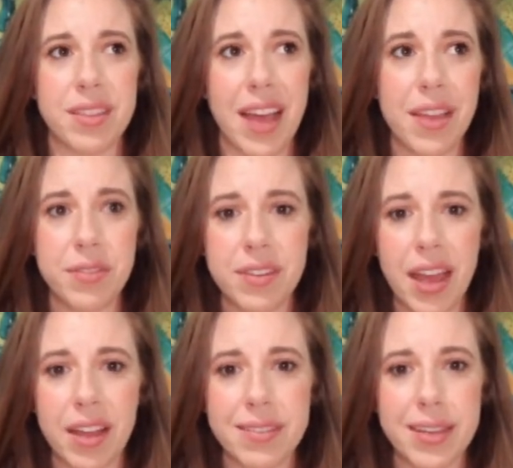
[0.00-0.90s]

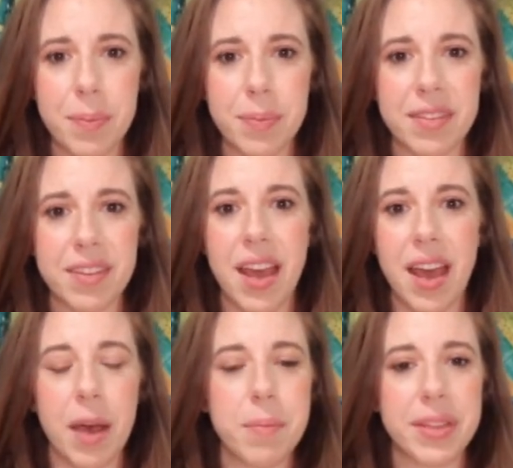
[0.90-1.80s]
lifestyle tips,
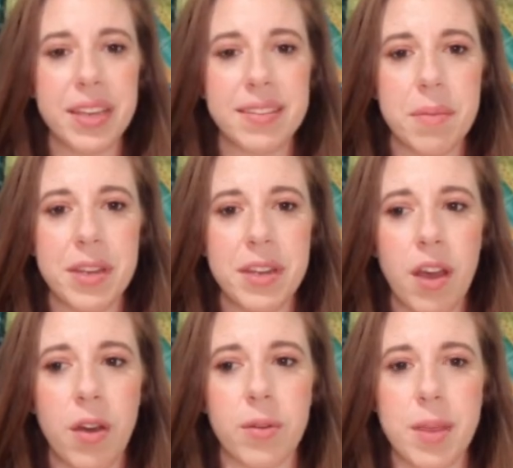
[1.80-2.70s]
please let me know.